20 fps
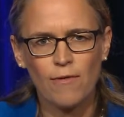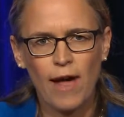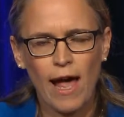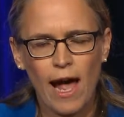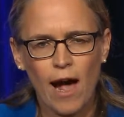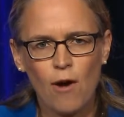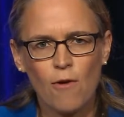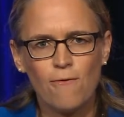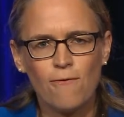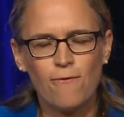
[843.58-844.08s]

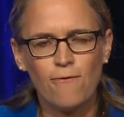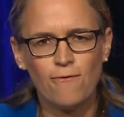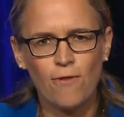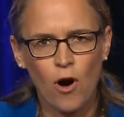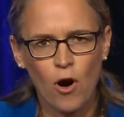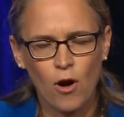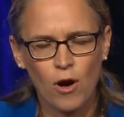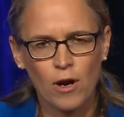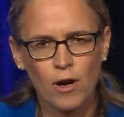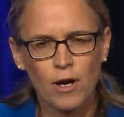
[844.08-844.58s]
how
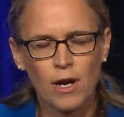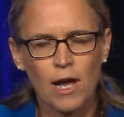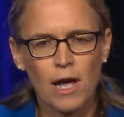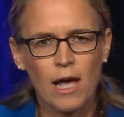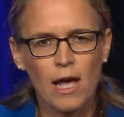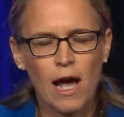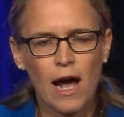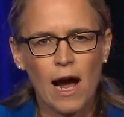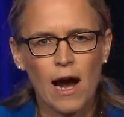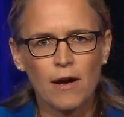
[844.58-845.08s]
far
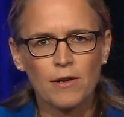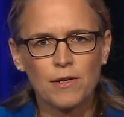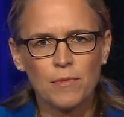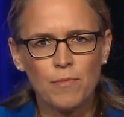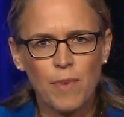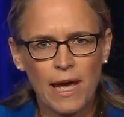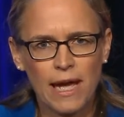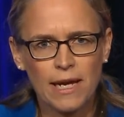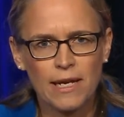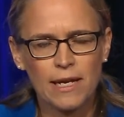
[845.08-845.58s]
our
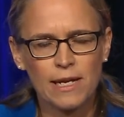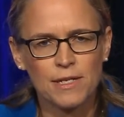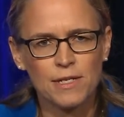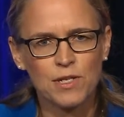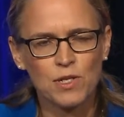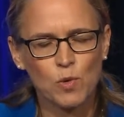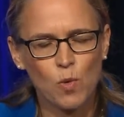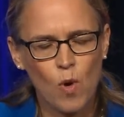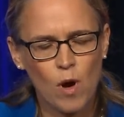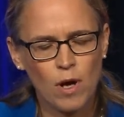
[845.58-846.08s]
debate has
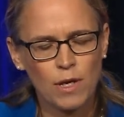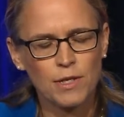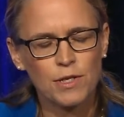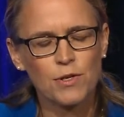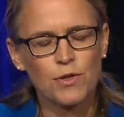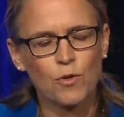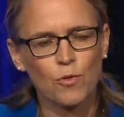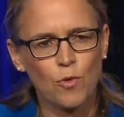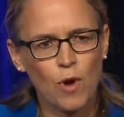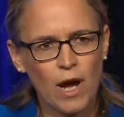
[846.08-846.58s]
swung to
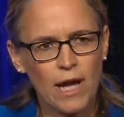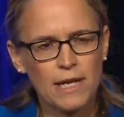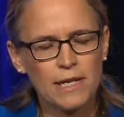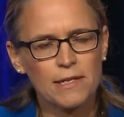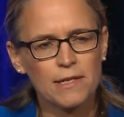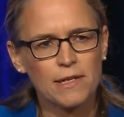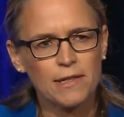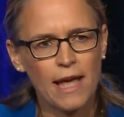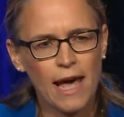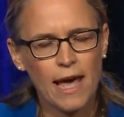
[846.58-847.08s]
the right
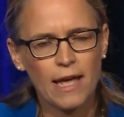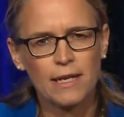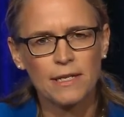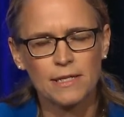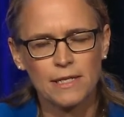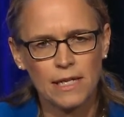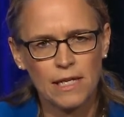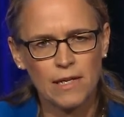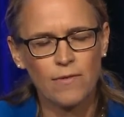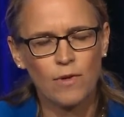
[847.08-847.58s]
that
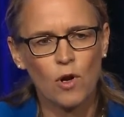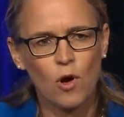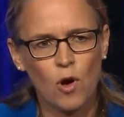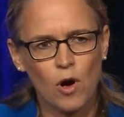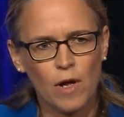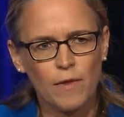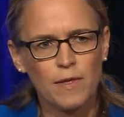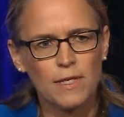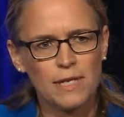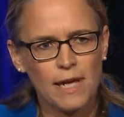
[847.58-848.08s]
is even
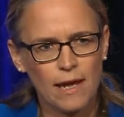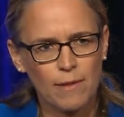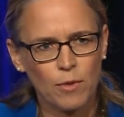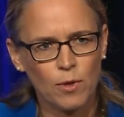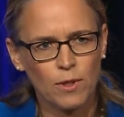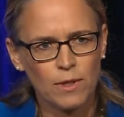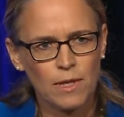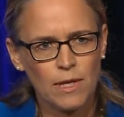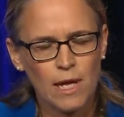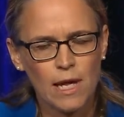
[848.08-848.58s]
on the
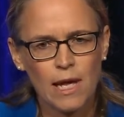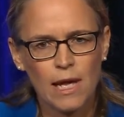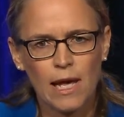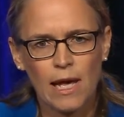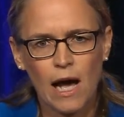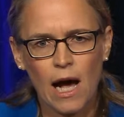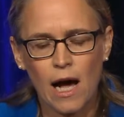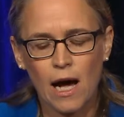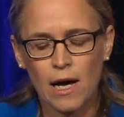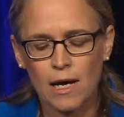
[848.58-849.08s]
table.
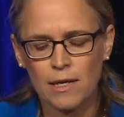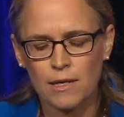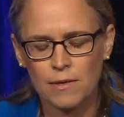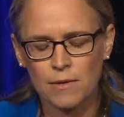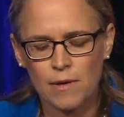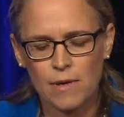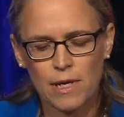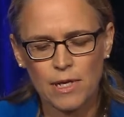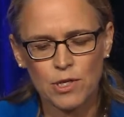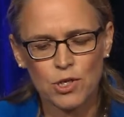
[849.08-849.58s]

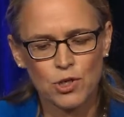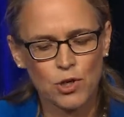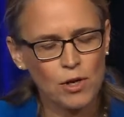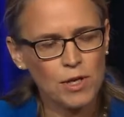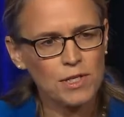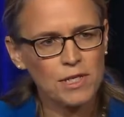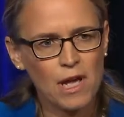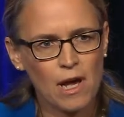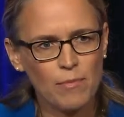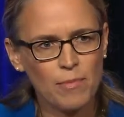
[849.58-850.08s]

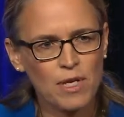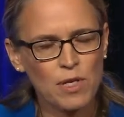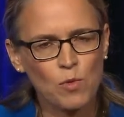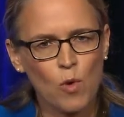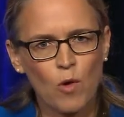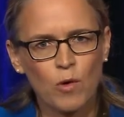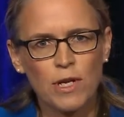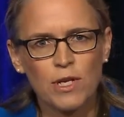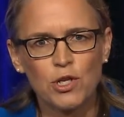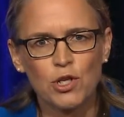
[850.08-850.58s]
Insurance companies
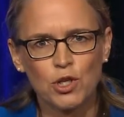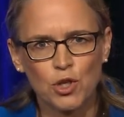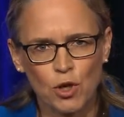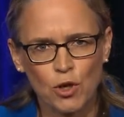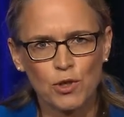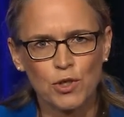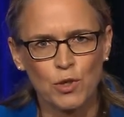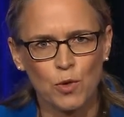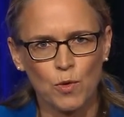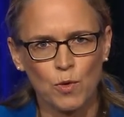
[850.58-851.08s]
won't insure
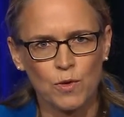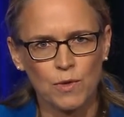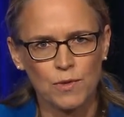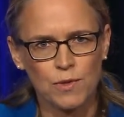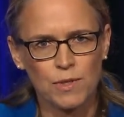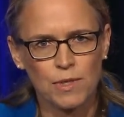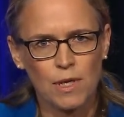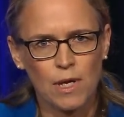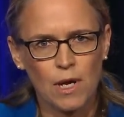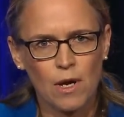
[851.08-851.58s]

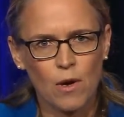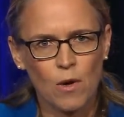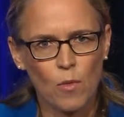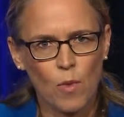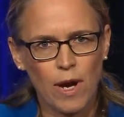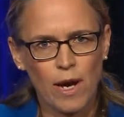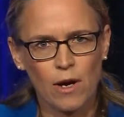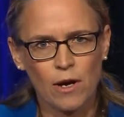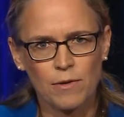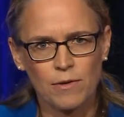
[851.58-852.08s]
schools
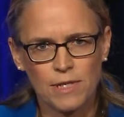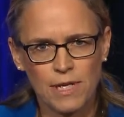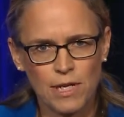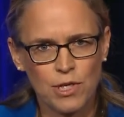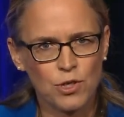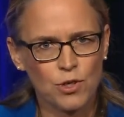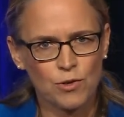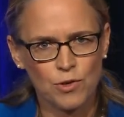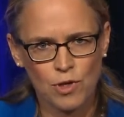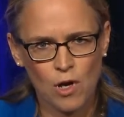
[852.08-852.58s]
where
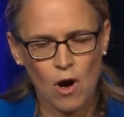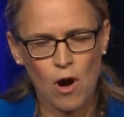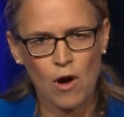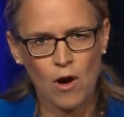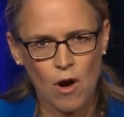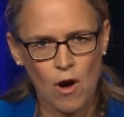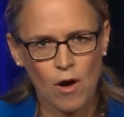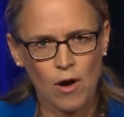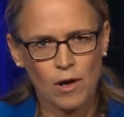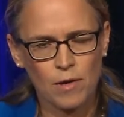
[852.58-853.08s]
teachers are
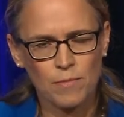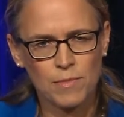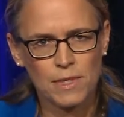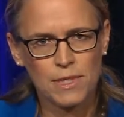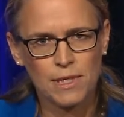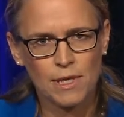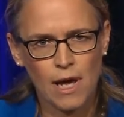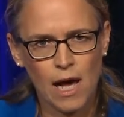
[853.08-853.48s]
armed.